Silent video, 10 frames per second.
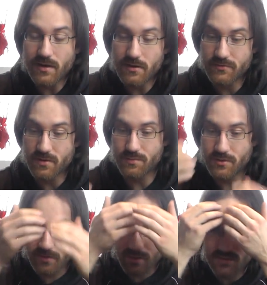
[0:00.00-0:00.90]
a lot of
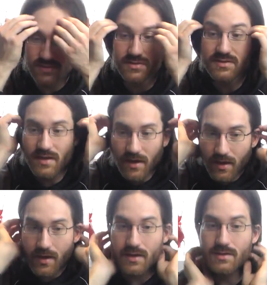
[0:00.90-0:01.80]
components,
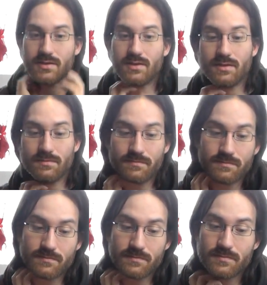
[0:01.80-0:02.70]

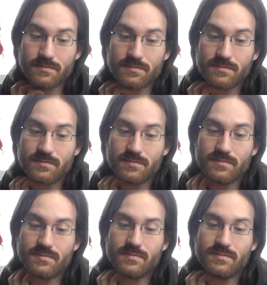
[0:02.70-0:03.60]
and
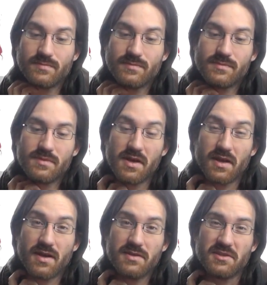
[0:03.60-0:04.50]
it
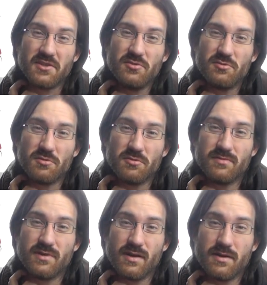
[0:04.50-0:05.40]
has a Euro
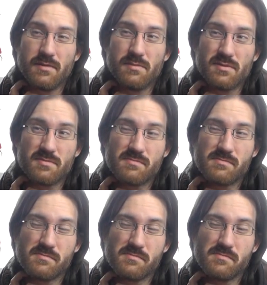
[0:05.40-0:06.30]
vibe.
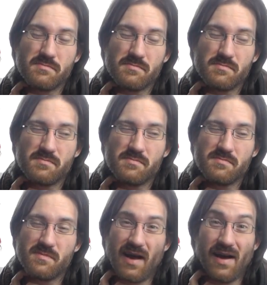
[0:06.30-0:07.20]

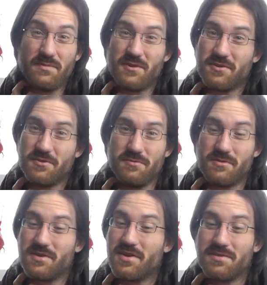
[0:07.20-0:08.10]
I'm not a Euro
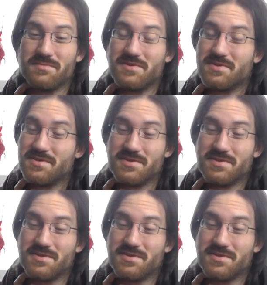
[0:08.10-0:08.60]
gamer.